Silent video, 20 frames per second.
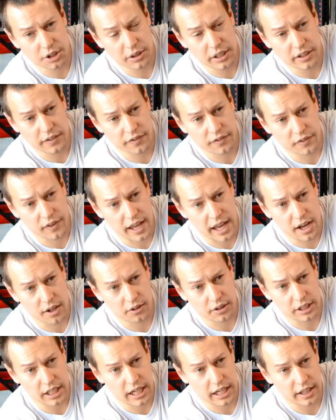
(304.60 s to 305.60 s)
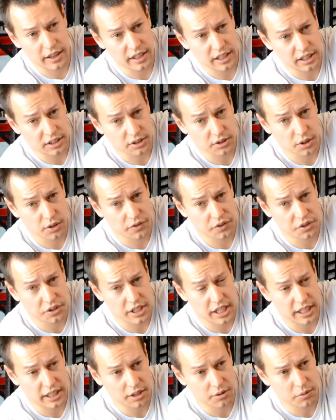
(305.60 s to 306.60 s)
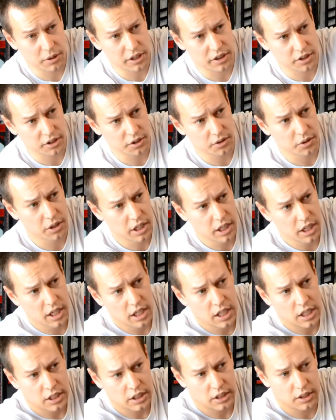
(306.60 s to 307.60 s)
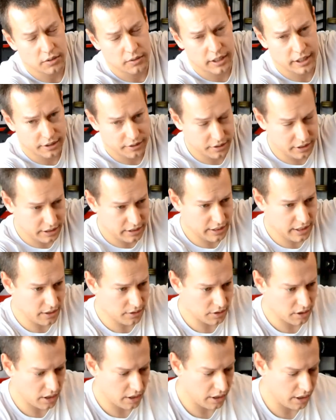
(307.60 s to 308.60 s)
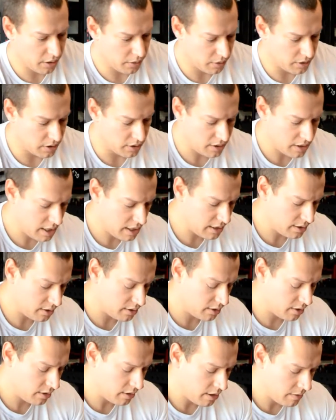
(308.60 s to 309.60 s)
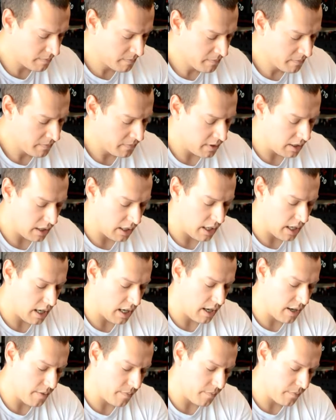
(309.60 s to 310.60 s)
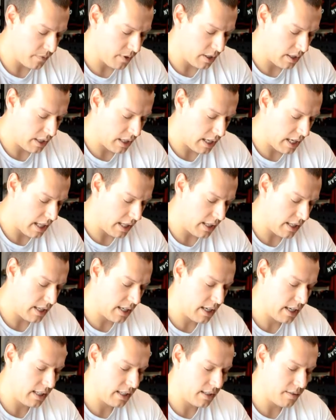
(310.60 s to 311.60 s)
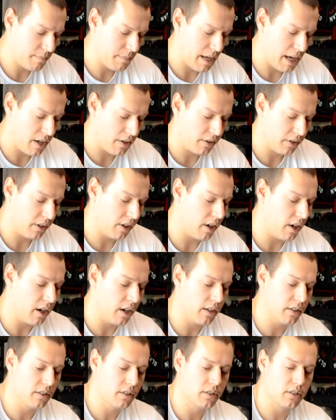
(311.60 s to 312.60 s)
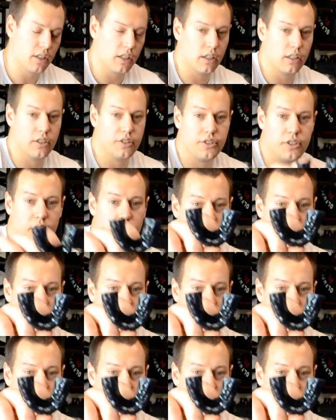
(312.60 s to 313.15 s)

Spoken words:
if found kind of thing. So if you take it with you, you can write your details on there, which is nice. And then the mouth guard. So I'm going to show